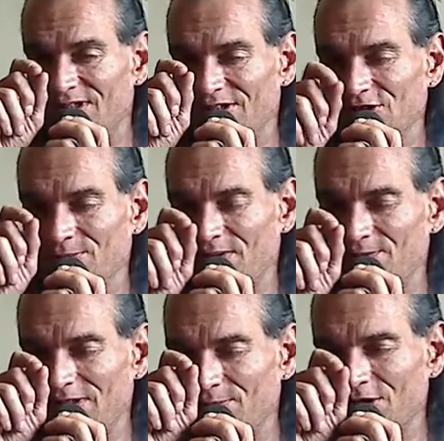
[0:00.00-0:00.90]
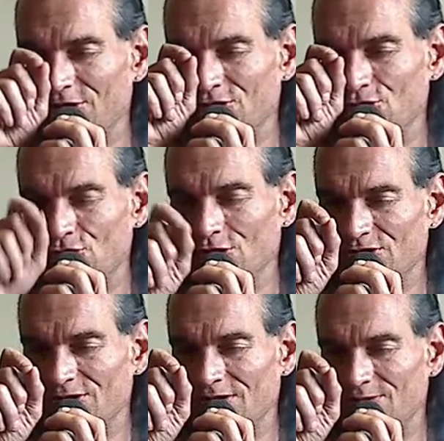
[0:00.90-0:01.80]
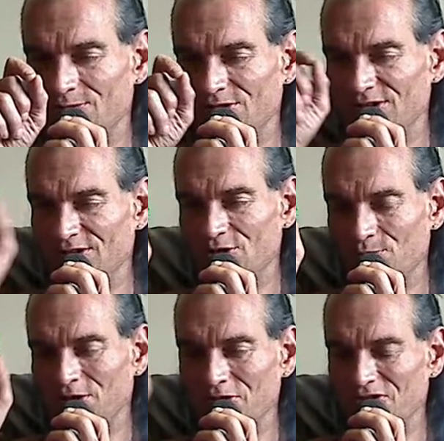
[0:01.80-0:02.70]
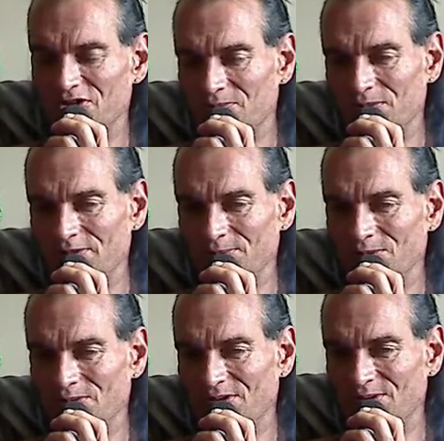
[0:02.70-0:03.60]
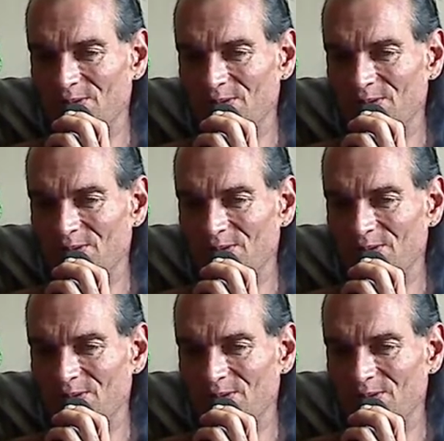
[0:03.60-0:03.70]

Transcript: I slipped my vibration just enough to disappear to some people,